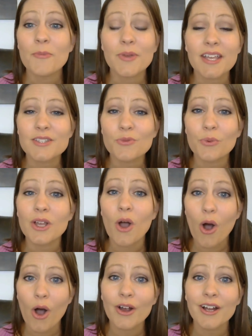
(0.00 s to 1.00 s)
because we
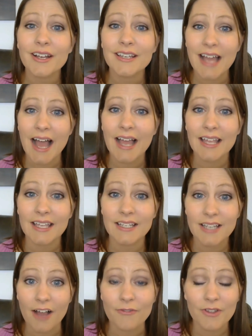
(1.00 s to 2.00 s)
are not
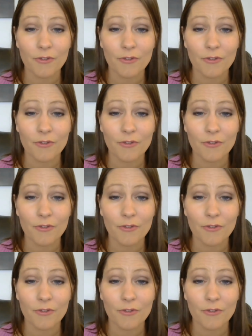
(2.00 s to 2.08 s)
enough.